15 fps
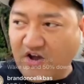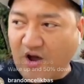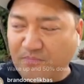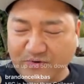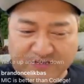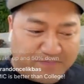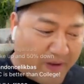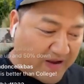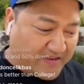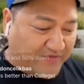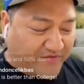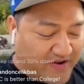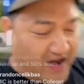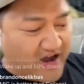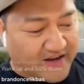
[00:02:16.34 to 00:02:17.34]
It's all
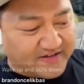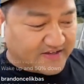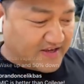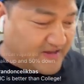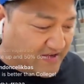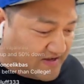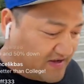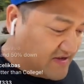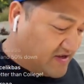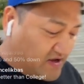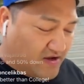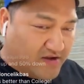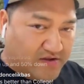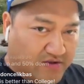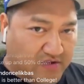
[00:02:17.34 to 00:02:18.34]
perspective, guys.
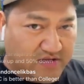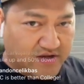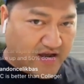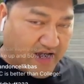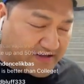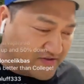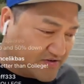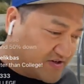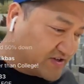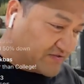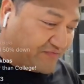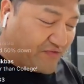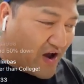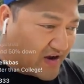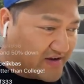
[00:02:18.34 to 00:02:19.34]
You guys are
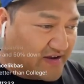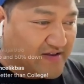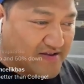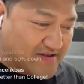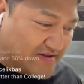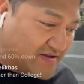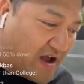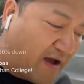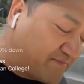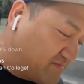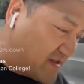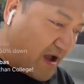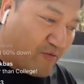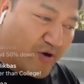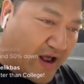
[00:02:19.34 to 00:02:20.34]
just fucking.
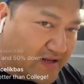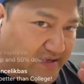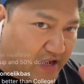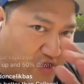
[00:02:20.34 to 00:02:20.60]
when